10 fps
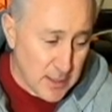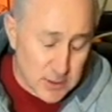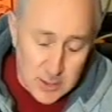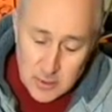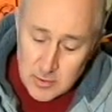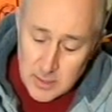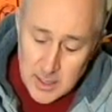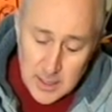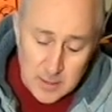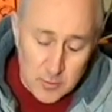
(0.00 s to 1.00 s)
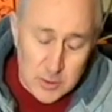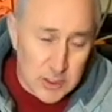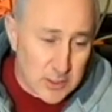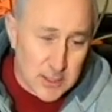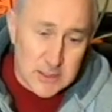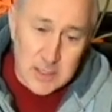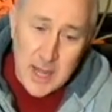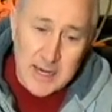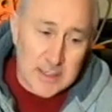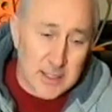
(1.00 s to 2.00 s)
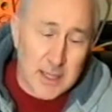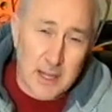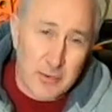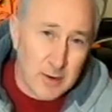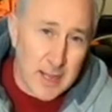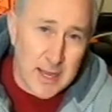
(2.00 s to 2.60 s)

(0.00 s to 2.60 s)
So we're just going to slide it together